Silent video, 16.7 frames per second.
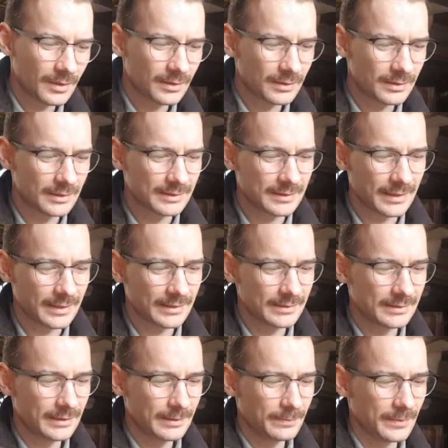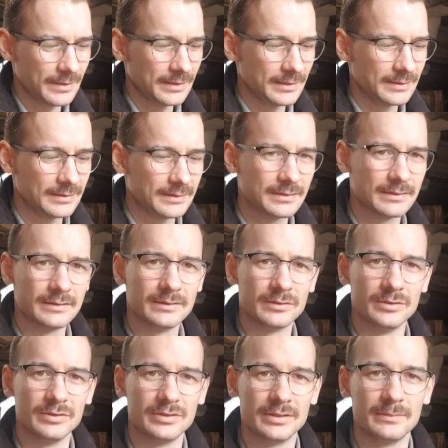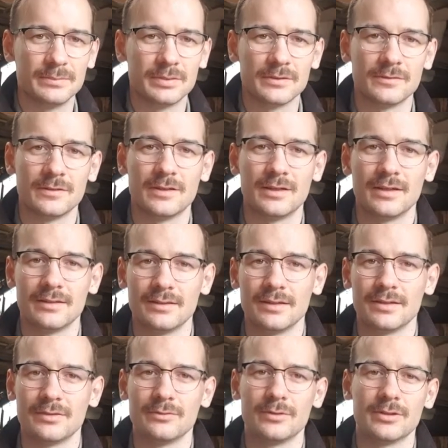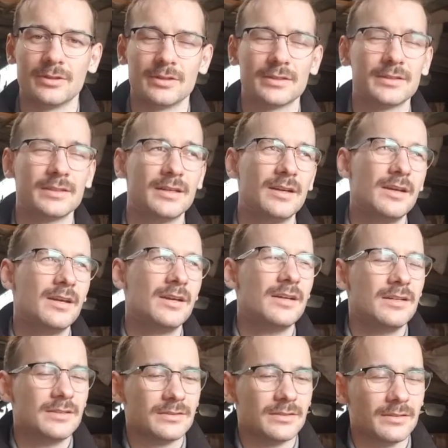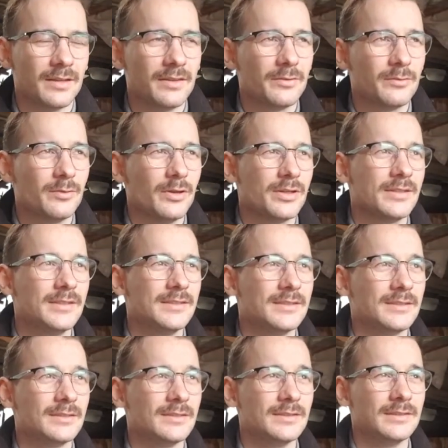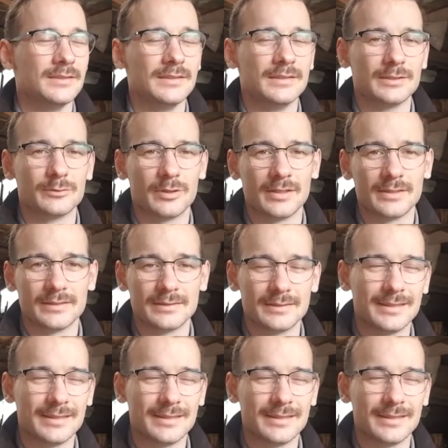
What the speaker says: The second tip is to simplify leatherwork. So leatherwork is quite